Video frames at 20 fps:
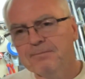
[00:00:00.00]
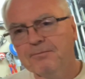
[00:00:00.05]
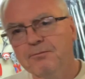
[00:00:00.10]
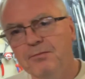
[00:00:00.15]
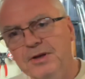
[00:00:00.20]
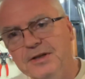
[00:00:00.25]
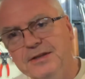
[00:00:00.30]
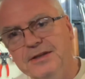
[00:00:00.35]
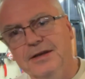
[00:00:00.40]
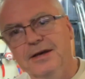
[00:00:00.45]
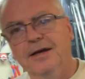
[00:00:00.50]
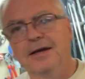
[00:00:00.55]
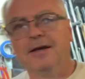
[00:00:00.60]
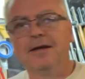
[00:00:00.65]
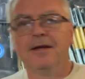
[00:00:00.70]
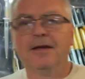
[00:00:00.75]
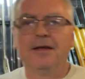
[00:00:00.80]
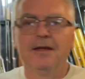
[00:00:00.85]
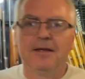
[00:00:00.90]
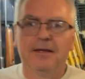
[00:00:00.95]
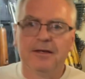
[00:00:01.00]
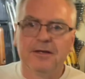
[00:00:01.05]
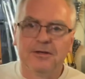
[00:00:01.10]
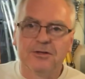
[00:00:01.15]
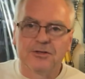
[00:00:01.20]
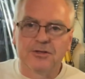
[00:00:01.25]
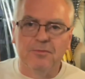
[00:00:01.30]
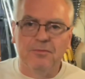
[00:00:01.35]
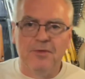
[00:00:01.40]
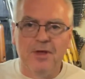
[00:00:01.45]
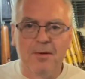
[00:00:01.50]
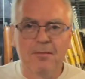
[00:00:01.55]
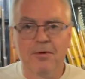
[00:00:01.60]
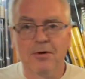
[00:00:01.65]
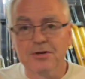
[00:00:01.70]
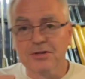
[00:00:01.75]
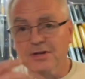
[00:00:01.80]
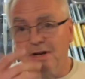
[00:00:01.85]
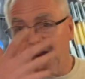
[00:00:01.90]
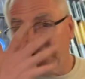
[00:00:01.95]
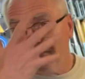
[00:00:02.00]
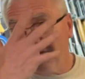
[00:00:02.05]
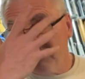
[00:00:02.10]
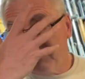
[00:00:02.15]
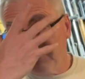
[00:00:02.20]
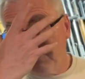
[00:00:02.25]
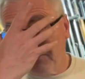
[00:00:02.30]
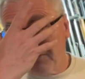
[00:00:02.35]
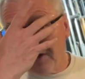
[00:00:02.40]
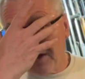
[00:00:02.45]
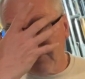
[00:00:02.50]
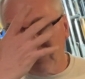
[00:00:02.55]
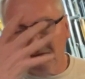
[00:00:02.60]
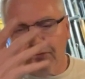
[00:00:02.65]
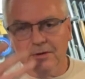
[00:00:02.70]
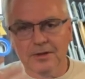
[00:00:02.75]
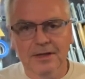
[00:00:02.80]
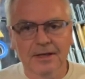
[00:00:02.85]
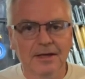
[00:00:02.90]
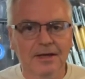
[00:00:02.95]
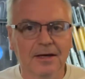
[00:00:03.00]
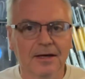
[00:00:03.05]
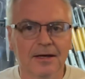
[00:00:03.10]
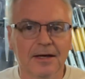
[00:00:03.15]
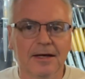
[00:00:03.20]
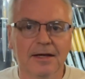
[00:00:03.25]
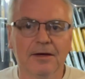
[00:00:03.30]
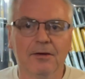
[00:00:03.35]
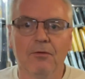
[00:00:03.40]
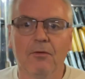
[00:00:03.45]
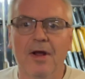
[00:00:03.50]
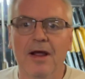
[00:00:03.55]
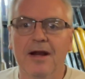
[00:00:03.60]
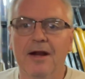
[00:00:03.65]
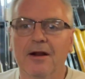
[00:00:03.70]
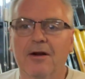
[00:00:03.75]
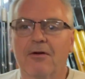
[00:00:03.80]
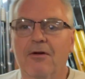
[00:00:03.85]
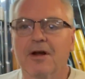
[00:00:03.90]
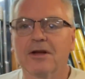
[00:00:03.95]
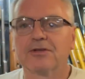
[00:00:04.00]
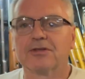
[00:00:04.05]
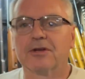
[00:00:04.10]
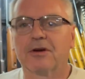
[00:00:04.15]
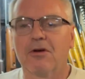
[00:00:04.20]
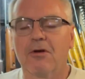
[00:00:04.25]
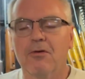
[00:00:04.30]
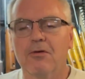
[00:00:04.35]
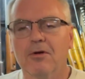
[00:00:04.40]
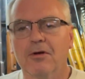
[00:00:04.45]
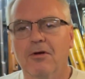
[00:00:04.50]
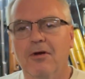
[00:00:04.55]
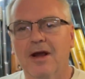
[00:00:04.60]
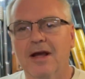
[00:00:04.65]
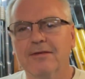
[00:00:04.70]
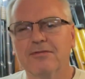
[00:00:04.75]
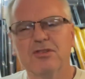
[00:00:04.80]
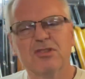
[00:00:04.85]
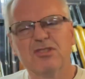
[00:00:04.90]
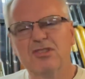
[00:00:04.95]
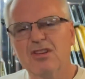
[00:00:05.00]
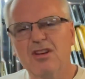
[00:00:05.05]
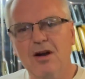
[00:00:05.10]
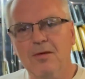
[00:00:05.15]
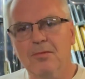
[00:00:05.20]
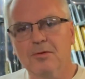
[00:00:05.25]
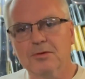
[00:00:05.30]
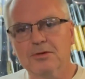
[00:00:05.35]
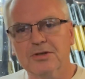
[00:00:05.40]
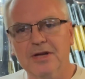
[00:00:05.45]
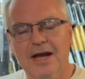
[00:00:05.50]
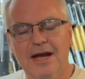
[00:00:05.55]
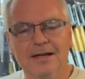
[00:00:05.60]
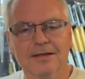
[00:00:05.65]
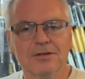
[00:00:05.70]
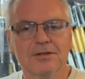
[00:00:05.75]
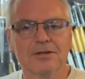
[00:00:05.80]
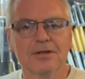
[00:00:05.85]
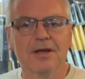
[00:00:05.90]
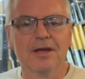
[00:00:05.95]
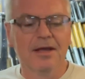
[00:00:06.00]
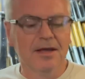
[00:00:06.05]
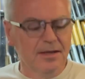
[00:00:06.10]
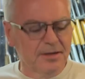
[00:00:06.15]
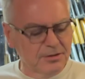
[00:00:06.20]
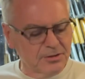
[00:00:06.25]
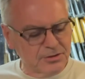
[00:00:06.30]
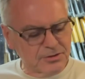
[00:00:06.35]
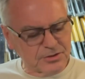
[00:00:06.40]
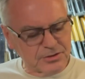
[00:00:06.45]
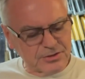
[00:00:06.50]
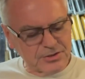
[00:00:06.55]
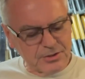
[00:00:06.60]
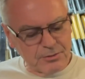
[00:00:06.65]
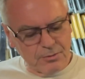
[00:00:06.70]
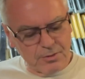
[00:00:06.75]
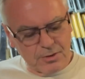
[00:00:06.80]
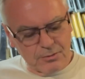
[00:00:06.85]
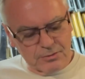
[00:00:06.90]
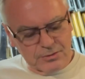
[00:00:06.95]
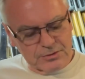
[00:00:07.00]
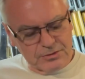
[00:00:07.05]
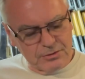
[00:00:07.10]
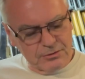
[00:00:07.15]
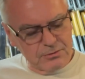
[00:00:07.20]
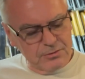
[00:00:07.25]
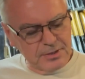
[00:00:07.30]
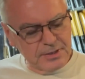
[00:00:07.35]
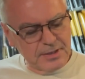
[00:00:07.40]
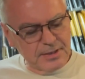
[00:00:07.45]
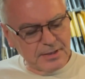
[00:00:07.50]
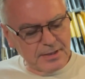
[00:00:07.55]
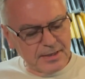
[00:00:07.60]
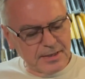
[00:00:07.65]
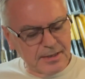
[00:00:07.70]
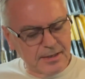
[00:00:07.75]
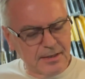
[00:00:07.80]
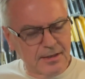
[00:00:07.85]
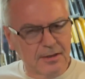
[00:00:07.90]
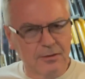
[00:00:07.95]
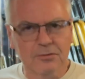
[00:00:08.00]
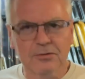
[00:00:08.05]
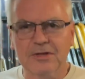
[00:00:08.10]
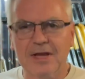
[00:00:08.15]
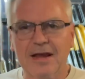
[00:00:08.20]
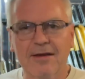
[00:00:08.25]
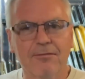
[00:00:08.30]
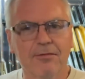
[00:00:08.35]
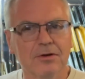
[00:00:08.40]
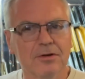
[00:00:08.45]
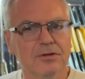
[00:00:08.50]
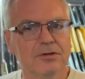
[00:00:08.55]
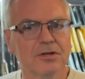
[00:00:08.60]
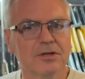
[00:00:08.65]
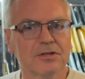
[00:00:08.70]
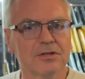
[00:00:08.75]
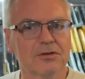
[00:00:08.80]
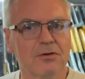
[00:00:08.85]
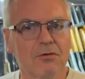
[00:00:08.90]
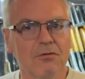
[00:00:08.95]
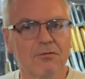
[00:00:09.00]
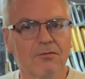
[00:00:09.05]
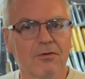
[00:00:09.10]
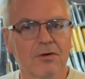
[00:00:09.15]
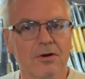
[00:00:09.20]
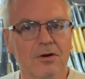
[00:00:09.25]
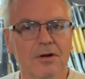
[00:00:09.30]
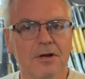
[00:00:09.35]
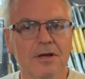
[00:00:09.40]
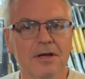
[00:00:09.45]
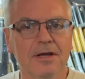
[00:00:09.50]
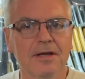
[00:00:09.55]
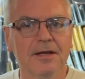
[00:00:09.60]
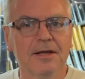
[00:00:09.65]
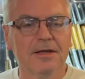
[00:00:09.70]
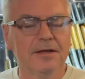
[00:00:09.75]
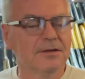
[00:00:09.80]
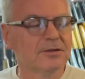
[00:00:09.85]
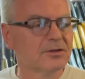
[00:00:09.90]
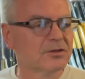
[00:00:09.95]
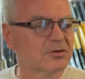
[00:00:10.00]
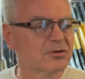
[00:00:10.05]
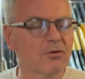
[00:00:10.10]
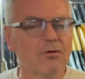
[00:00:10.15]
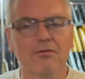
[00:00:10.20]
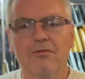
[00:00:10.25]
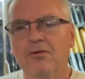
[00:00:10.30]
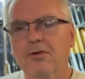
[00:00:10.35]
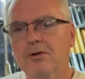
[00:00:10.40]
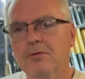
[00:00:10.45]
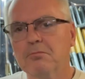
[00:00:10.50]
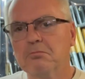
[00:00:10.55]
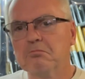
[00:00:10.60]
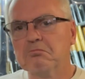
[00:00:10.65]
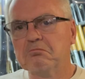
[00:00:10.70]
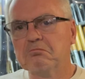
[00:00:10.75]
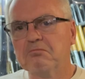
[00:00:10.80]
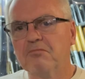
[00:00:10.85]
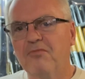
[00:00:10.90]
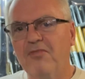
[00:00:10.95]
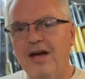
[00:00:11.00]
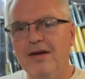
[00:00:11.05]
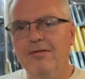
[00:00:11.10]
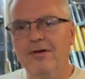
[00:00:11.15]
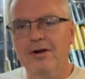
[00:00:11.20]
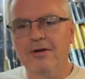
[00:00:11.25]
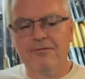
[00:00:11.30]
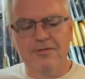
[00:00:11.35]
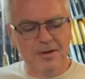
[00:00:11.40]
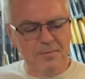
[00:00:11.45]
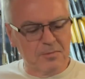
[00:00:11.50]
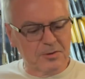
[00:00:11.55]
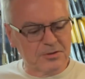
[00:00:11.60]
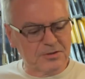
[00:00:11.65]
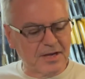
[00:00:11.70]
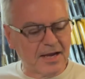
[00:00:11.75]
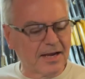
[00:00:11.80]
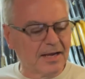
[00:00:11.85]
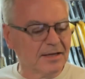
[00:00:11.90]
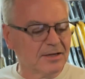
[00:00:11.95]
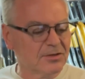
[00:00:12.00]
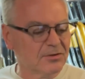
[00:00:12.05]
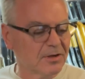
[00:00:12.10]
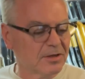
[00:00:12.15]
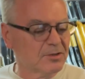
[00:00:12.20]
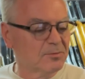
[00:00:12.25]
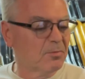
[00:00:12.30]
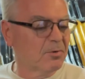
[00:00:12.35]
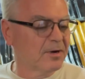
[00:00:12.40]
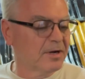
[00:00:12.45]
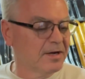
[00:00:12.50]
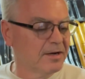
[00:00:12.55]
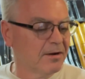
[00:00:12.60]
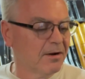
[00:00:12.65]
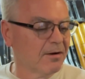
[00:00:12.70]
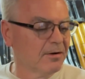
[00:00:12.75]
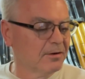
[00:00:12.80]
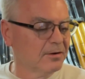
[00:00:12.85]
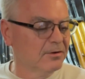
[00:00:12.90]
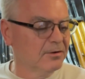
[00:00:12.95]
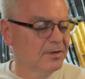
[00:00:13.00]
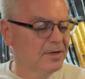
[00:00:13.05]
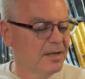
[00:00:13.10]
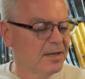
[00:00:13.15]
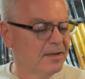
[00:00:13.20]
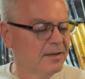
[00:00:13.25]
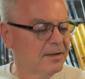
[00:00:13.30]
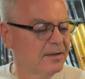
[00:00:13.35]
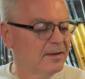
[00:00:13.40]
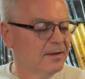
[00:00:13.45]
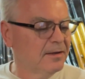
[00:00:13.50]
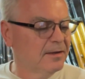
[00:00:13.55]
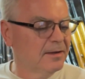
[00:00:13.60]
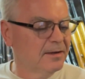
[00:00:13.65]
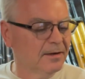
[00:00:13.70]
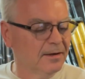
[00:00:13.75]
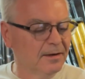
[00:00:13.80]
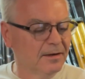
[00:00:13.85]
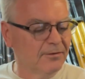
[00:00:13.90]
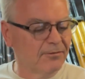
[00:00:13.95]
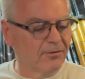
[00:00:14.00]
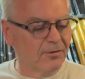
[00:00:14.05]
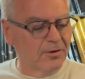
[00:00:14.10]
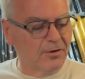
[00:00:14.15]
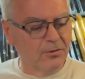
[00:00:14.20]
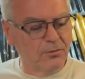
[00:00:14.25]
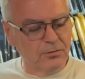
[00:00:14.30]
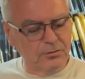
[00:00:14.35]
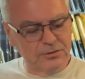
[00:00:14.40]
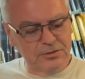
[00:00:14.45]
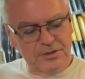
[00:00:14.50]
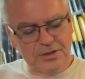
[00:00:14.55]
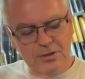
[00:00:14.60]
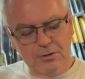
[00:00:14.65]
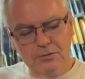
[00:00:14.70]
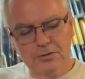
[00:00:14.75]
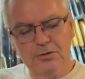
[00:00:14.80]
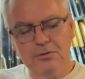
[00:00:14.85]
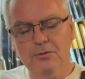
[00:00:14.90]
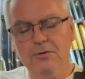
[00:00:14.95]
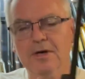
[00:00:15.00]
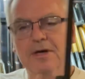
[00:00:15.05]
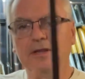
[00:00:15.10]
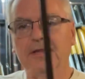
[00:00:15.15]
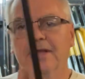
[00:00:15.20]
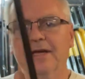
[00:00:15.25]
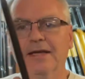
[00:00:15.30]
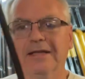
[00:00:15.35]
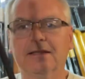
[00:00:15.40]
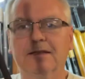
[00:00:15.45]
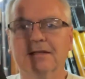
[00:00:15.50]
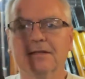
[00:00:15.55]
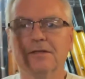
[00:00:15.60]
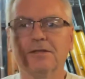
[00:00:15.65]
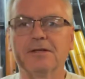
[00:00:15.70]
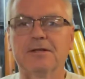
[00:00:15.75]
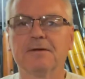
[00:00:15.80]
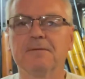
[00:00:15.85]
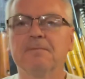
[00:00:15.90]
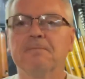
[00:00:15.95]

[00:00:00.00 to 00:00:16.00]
But uh, there's some numbers that I found with it. Uh, I ran it across the chronograph, just a couple shots, just to see what it was doing, and uh, it was averaging just over, just over five hundred feet per second. So that's pretty darn good uh, for an old C O two gun like this.